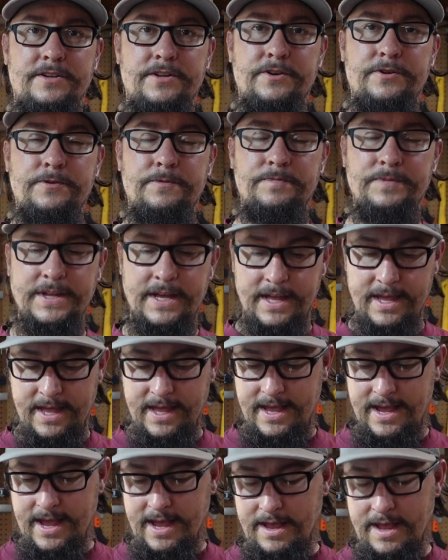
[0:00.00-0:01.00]
to do,
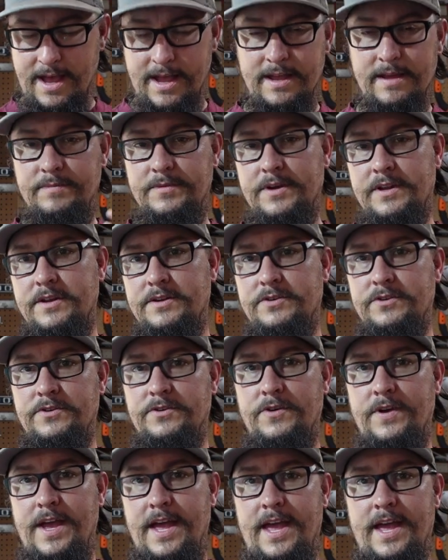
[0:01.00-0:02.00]
I, I am going to
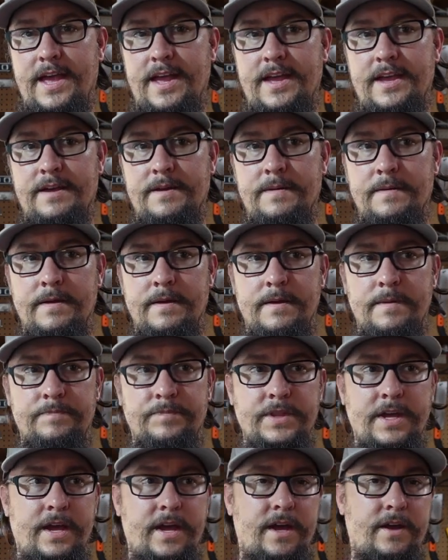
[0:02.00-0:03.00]
do a
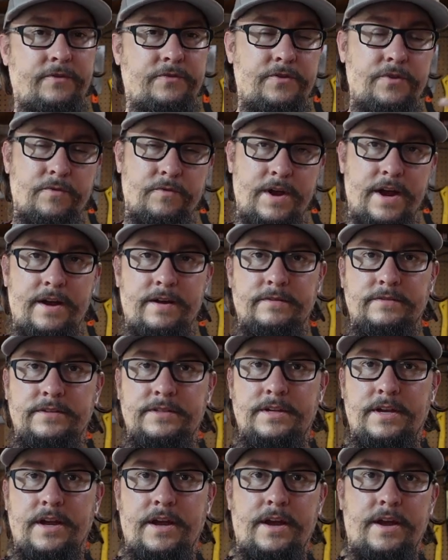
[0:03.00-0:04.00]
a few
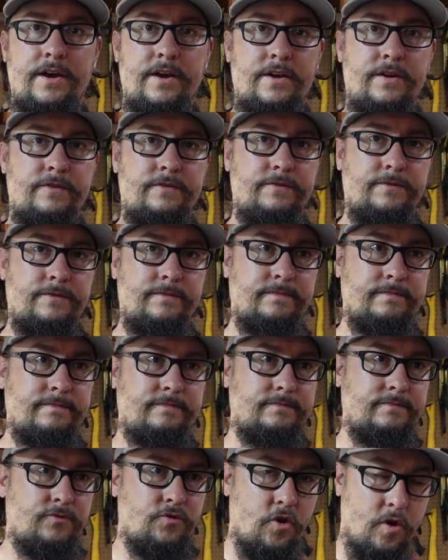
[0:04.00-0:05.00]
rounds of
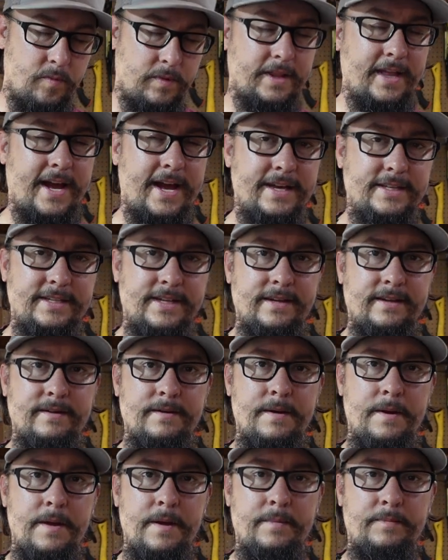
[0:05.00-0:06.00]

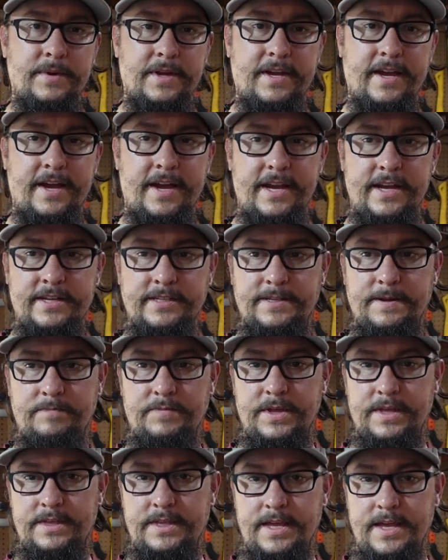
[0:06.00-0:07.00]
normalizing because
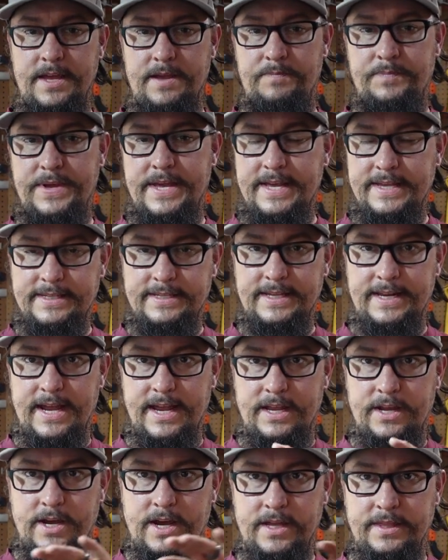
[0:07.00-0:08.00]
the piece that
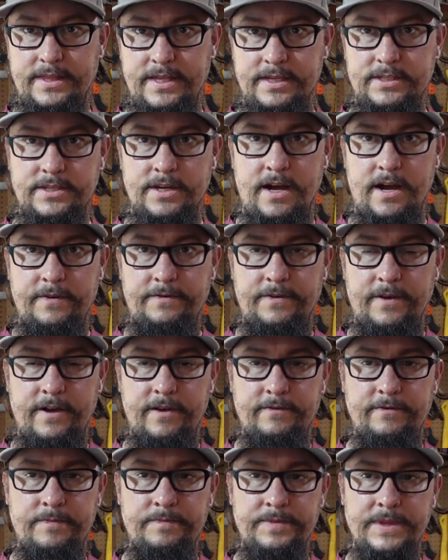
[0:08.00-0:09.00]
I cut this off
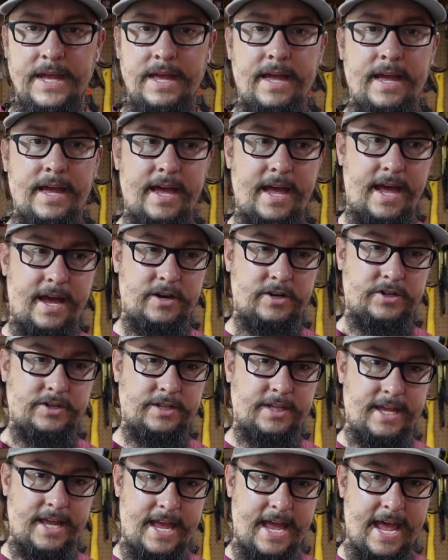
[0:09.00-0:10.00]
of
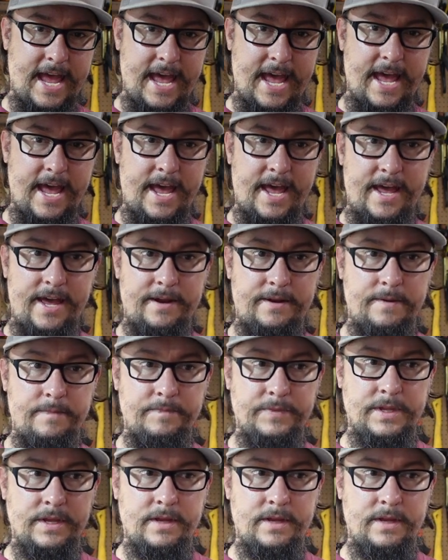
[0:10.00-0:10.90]
actually had